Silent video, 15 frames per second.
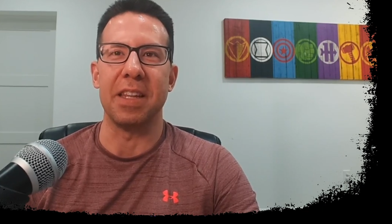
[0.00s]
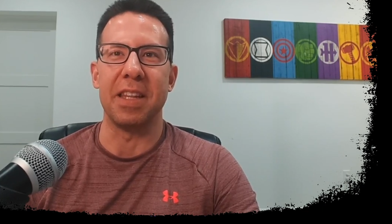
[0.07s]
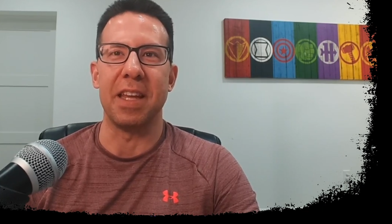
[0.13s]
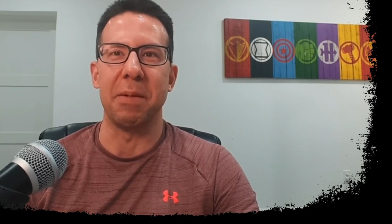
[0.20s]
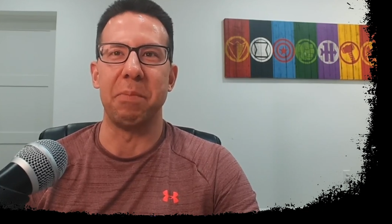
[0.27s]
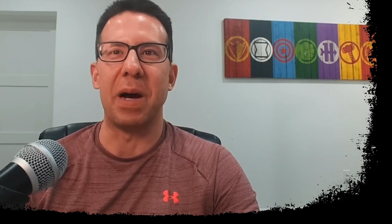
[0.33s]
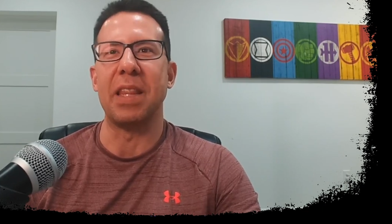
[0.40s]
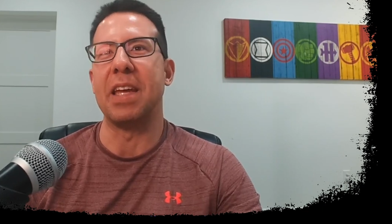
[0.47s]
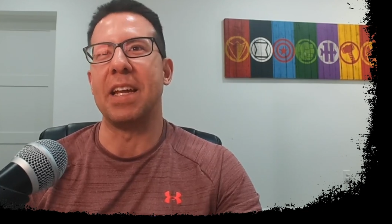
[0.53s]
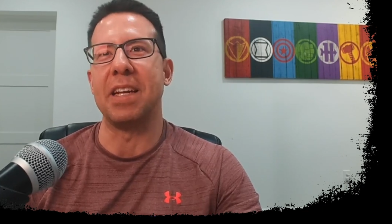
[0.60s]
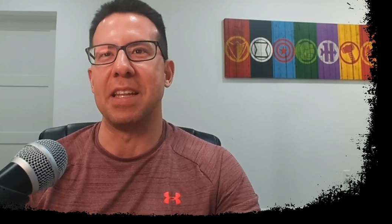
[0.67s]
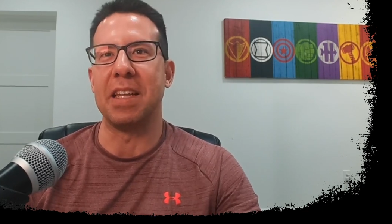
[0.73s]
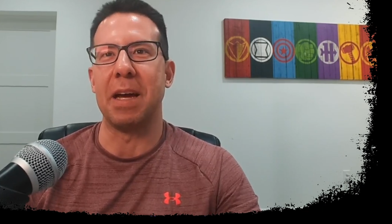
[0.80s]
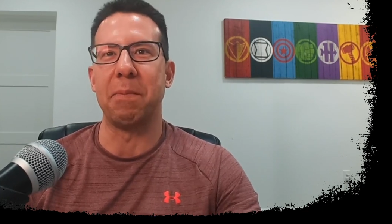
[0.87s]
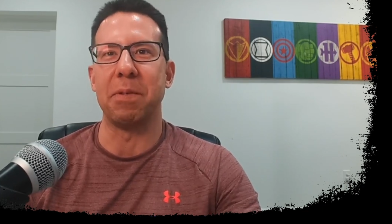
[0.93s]
And then by the
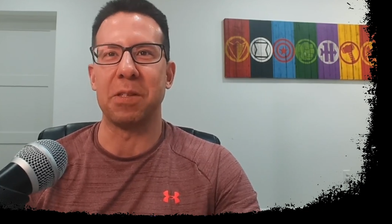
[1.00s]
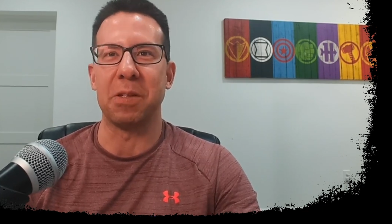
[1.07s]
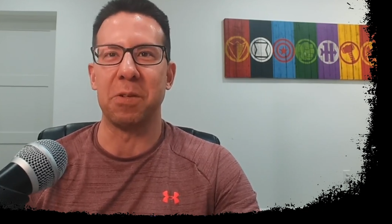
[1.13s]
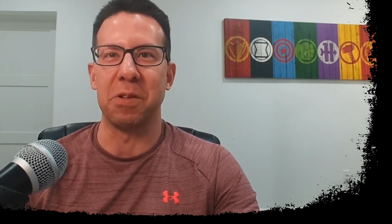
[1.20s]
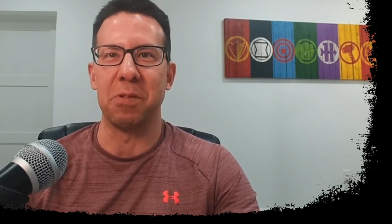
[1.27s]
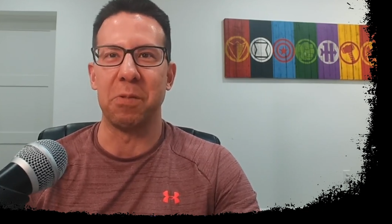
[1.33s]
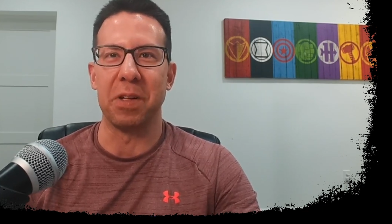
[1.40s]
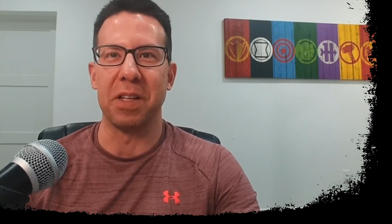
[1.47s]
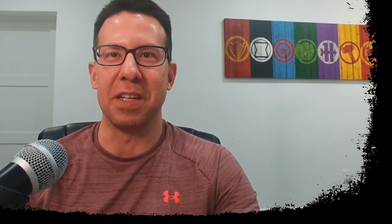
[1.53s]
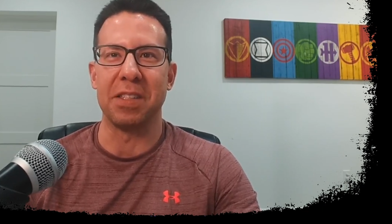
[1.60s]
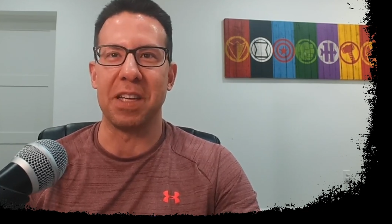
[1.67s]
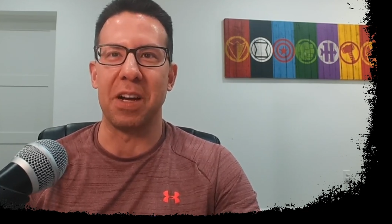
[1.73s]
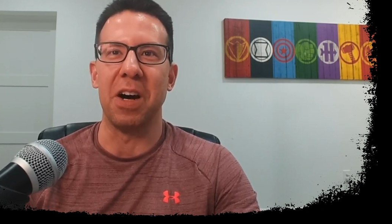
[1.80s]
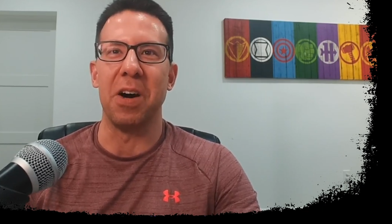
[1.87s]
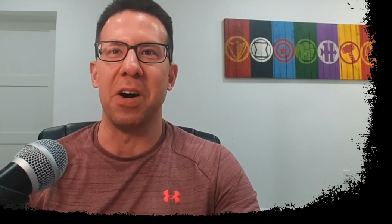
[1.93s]
end of the episode, you
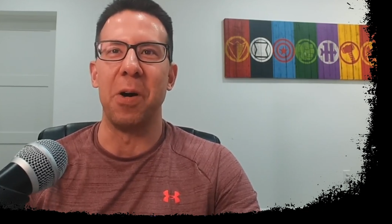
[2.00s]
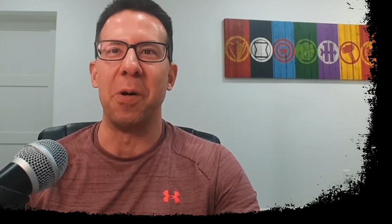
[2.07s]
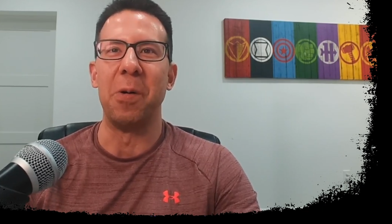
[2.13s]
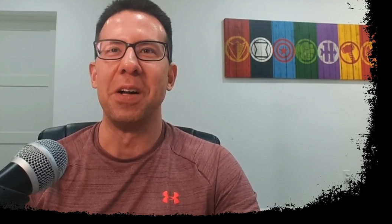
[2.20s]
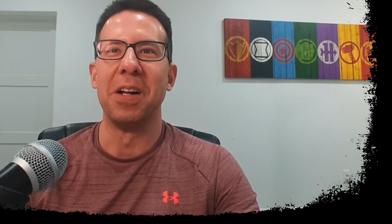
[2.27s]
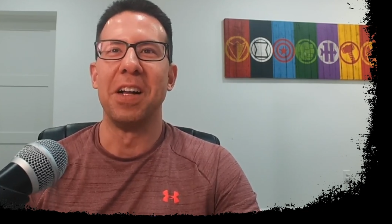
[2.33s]
realize like, oh,